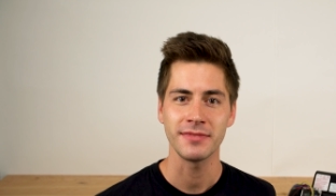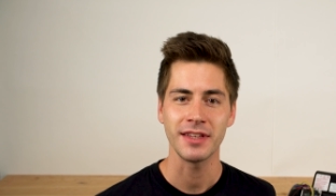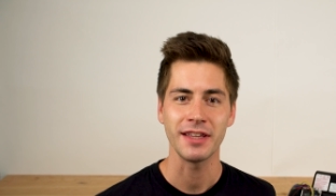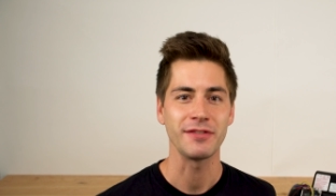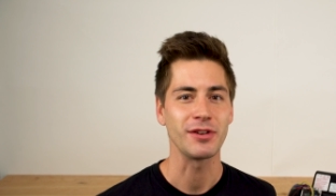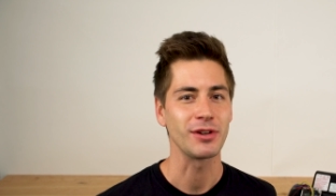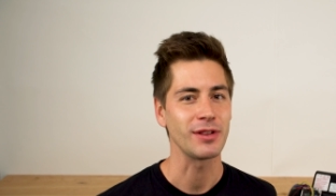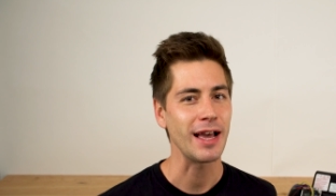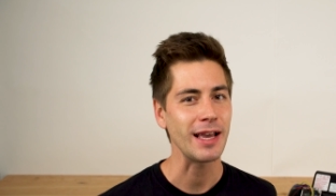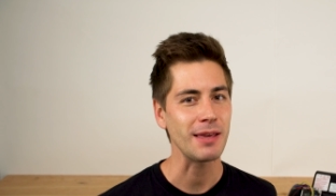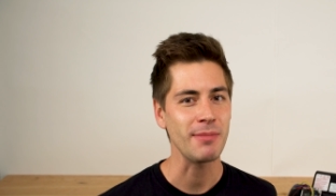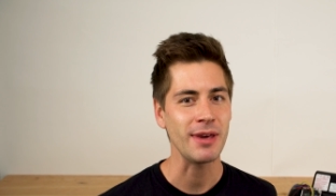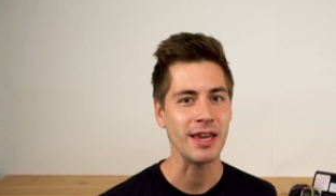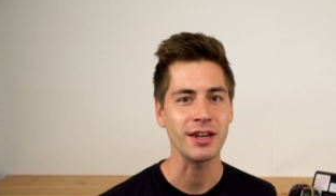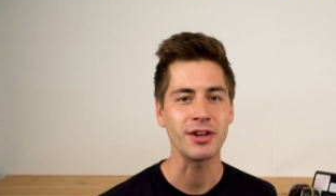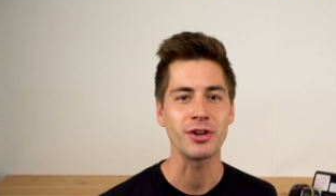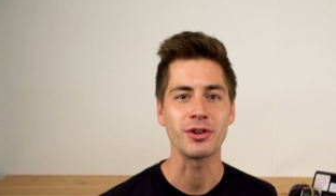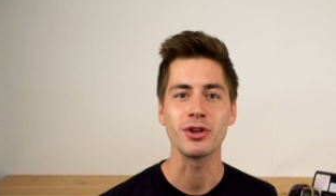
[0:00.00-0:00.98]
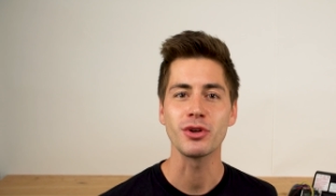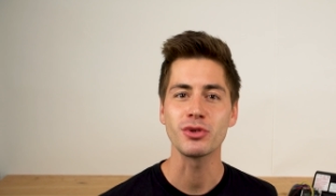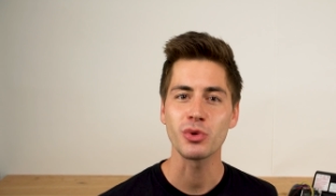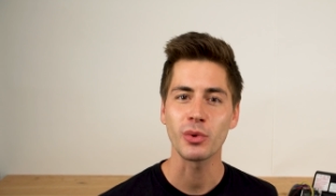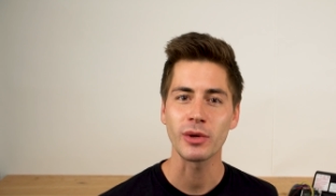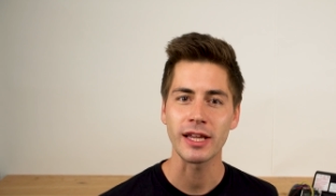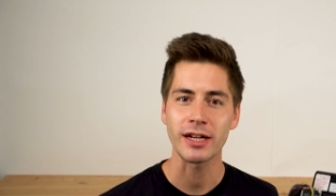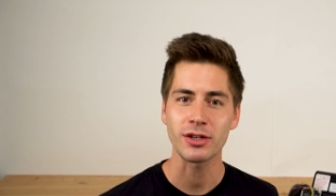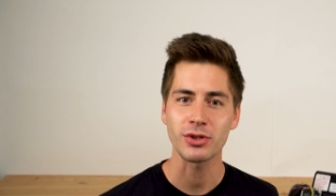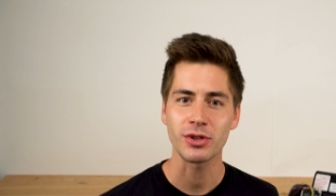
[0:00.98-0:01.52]
If you're like me and you're new to
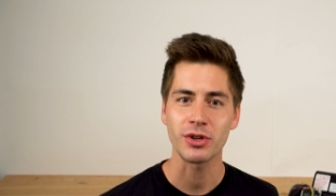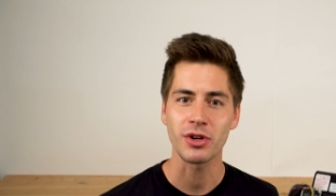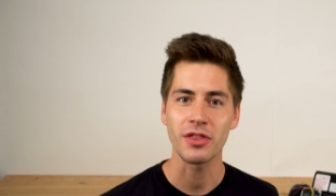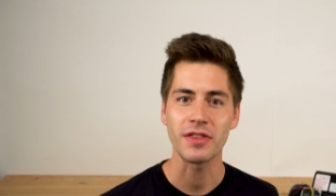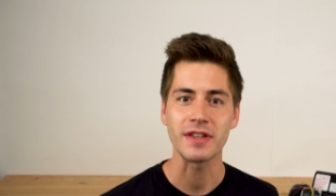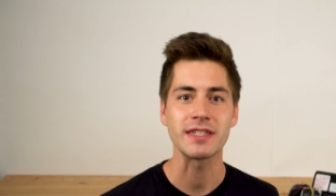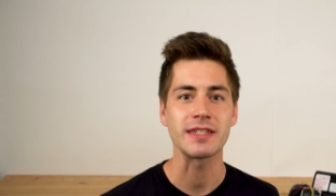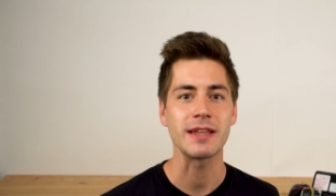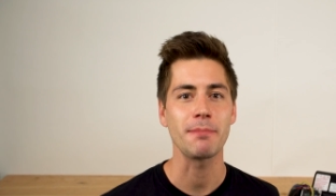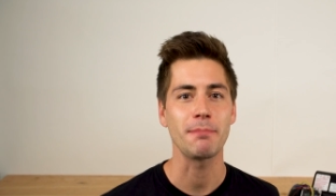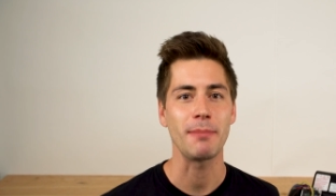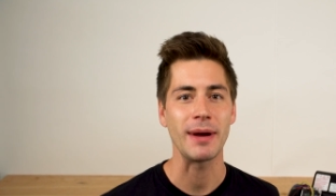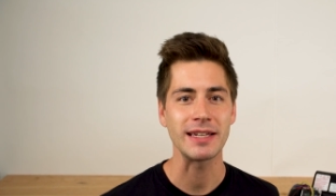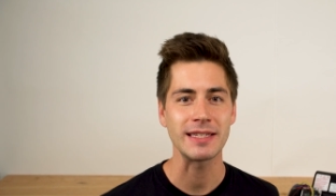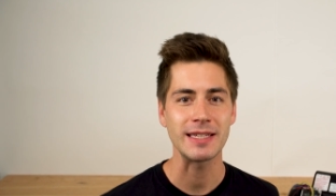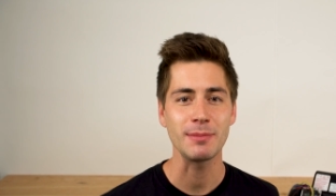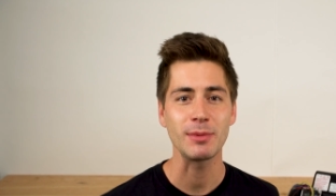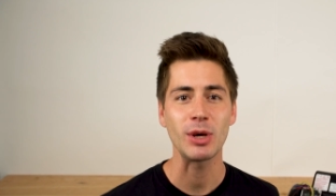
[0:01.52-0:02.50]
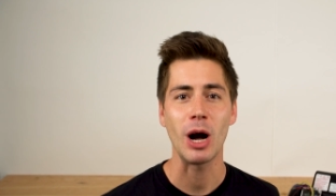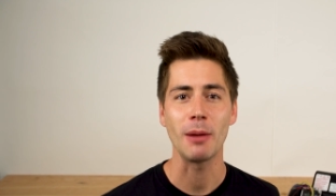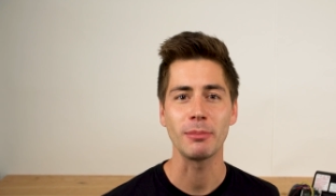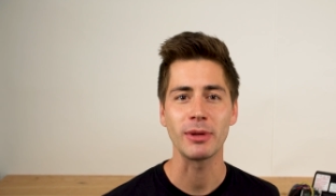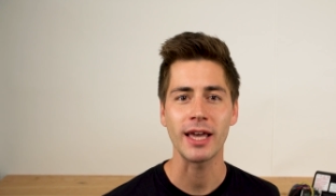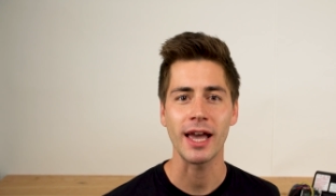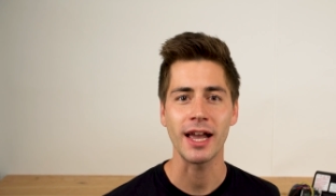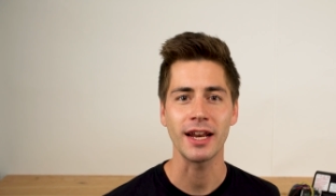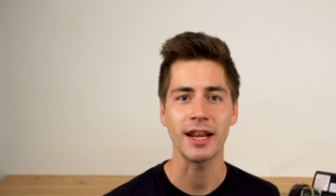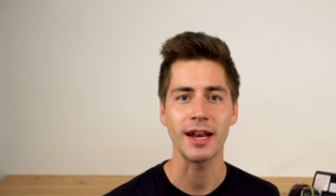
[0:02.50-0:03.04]
electrical, this step might seem
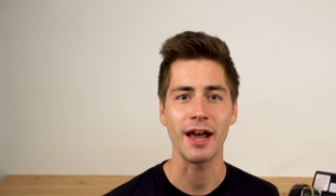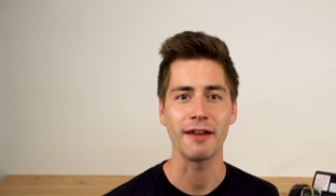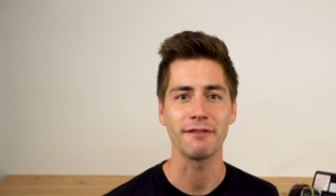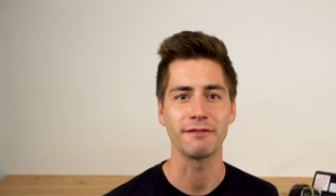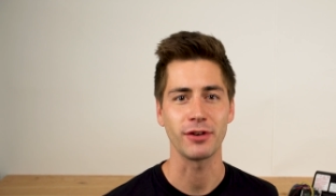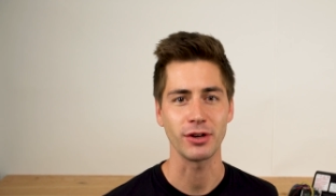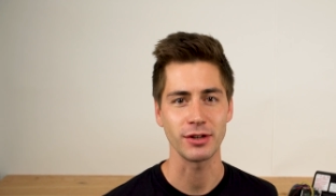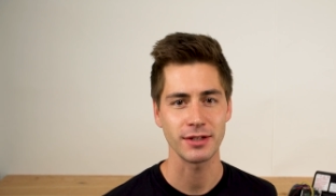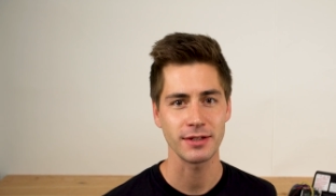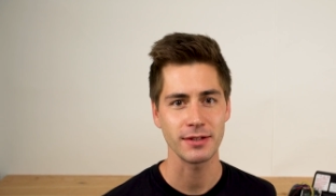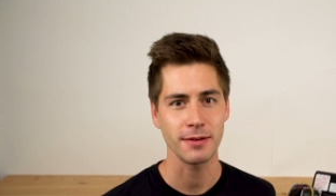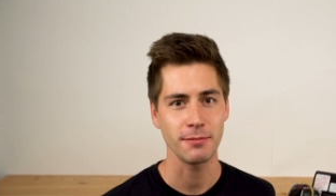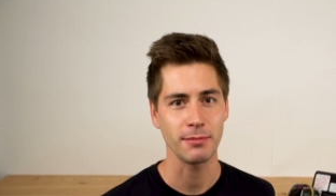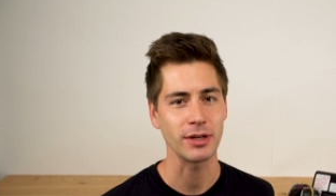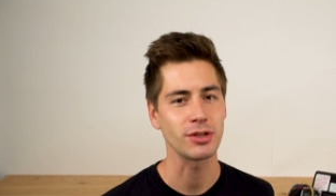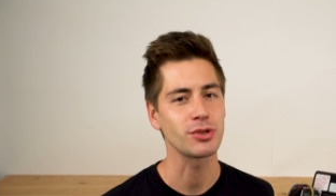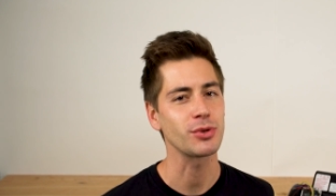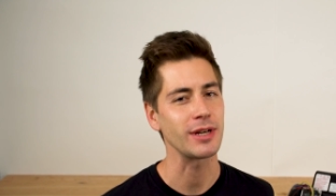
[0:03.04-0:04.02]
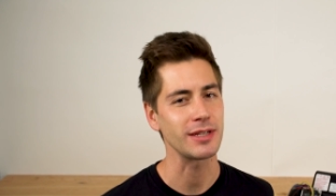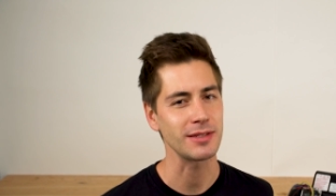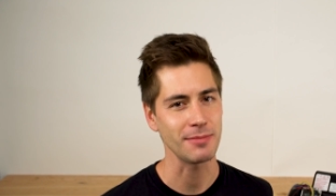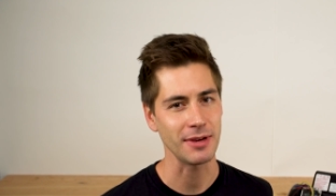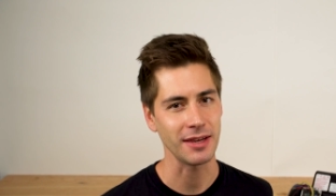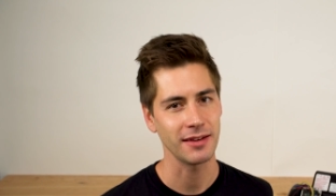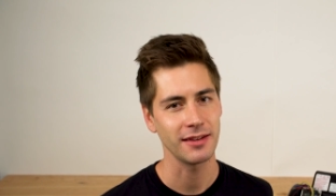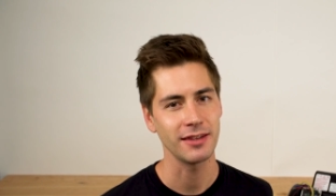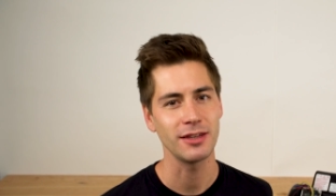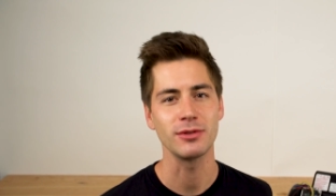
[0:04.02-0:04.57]
complicated at first, but trust me,
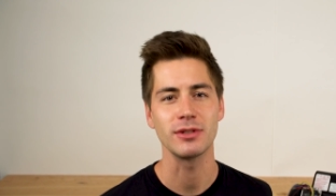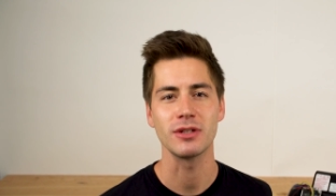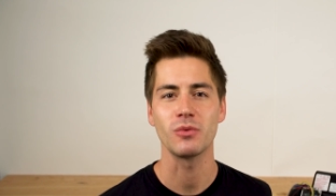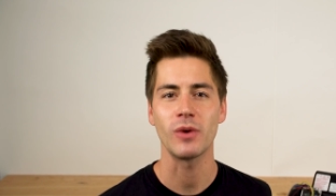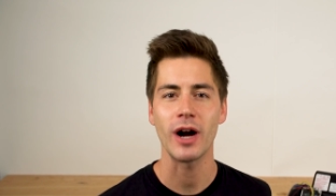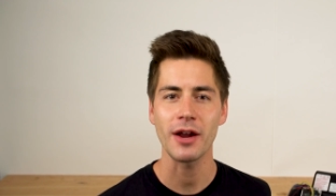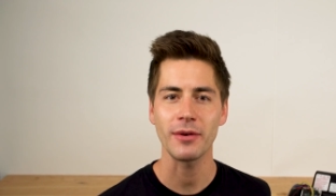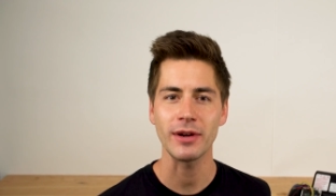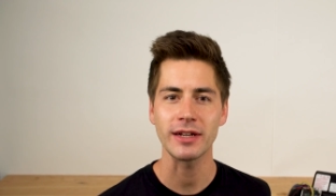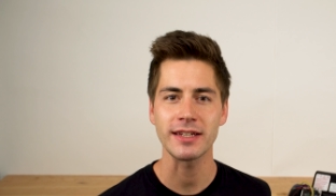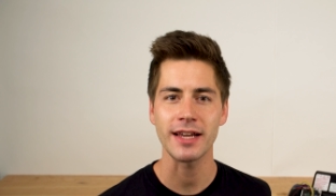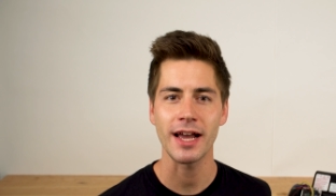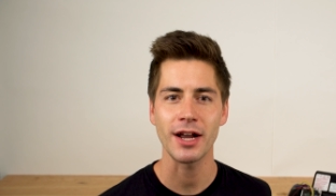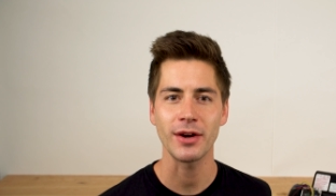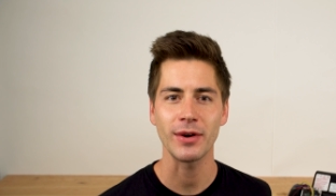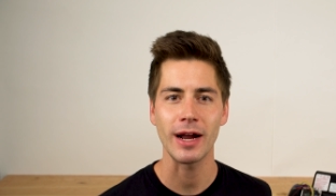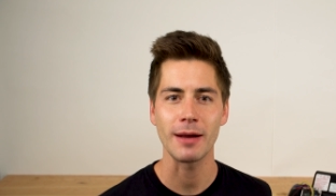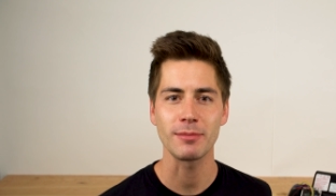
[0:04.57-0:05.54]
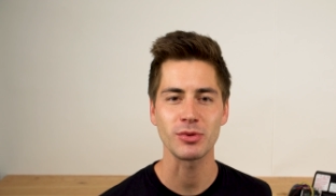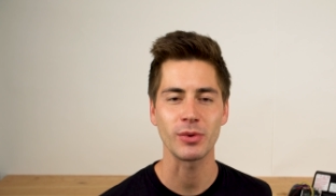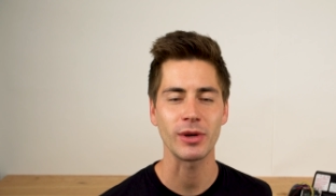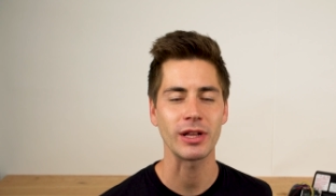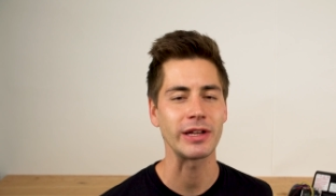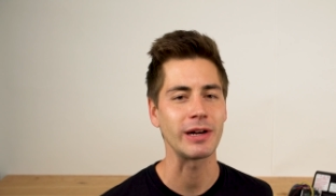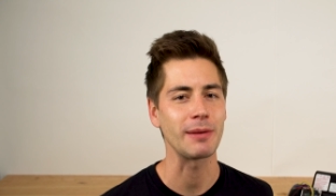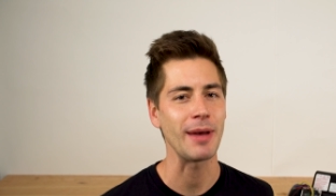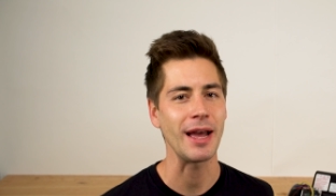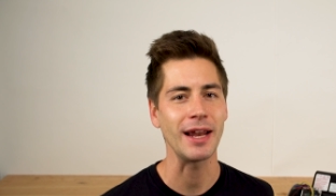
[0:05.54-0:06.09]
using wiring diagrams will
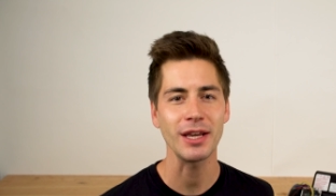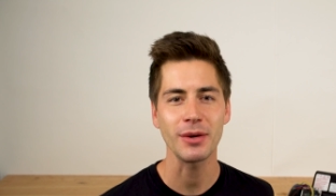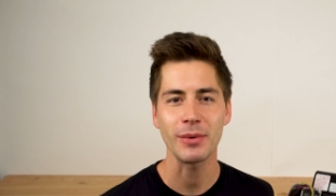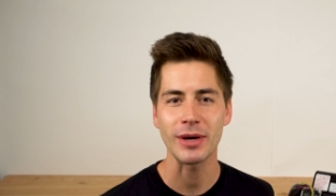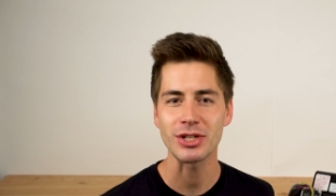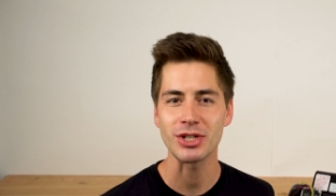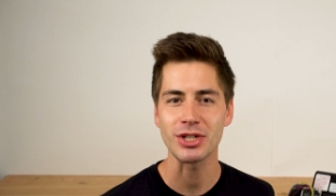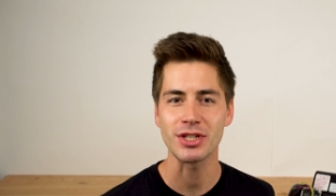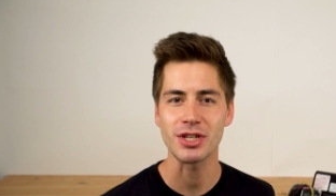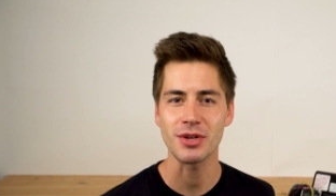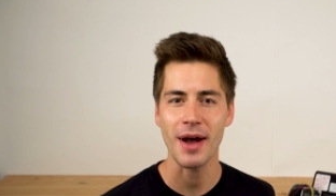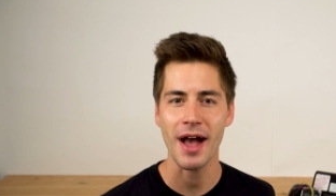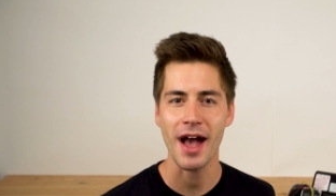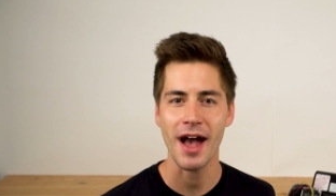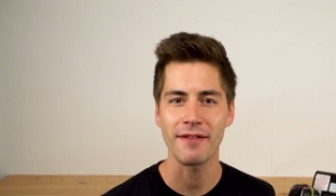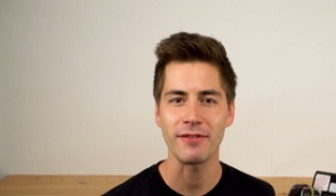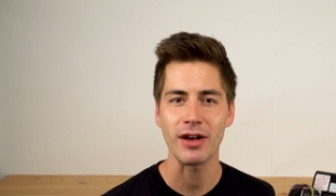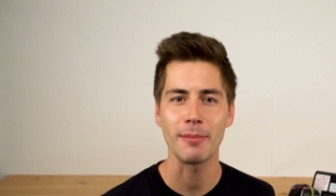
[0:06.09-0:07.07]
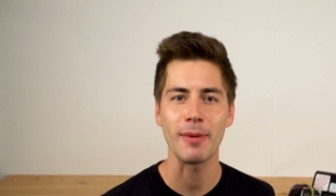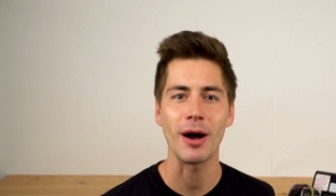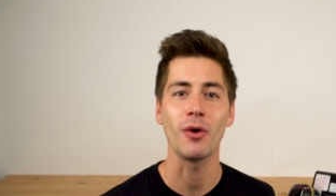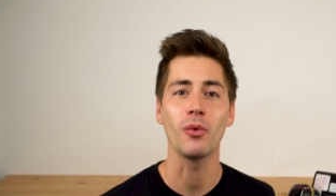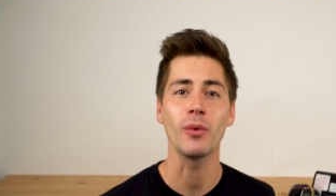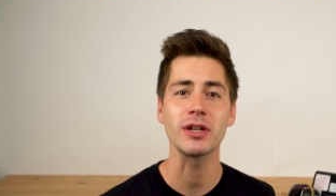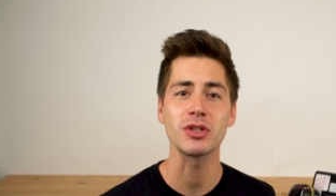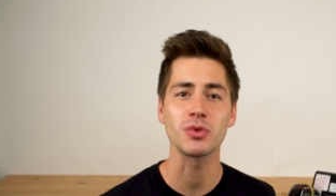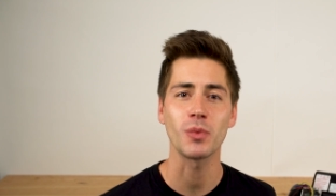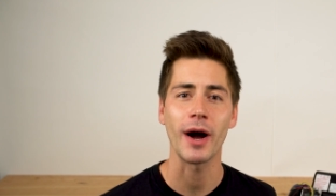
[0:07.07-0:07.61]
clear up any questions you have about
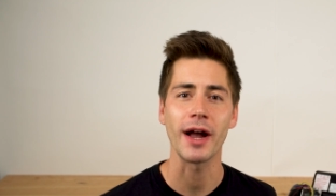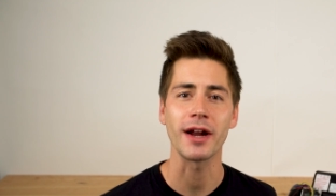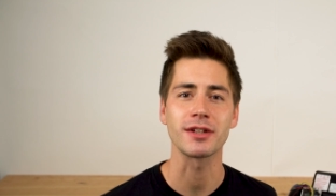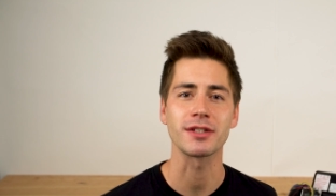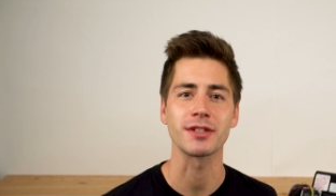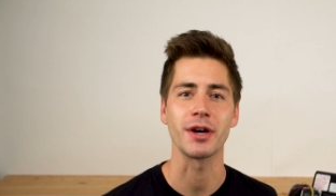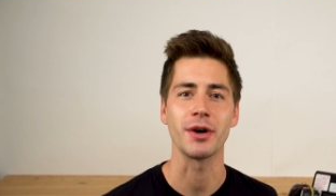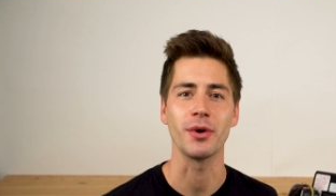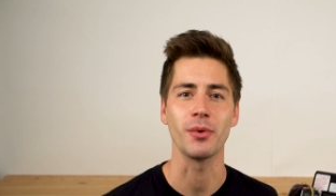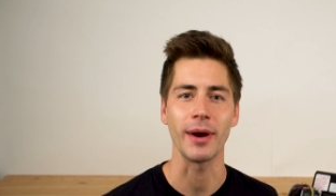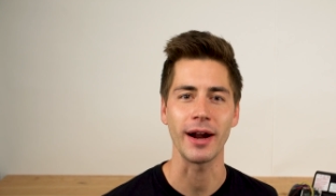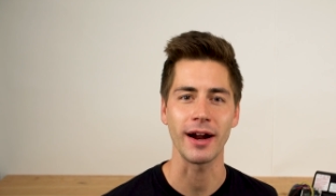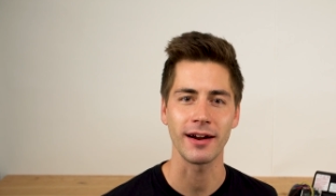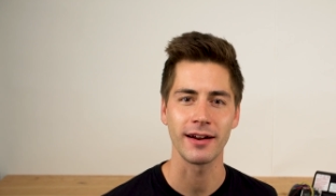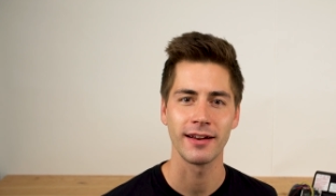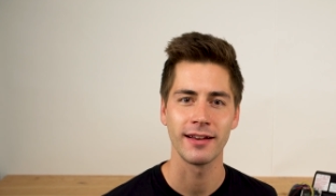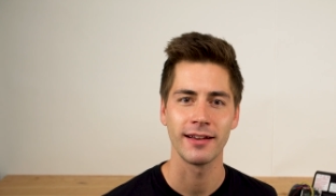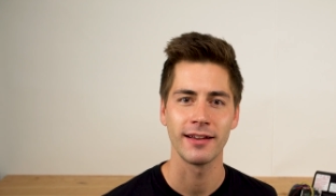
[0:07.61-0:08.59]
which wires go where.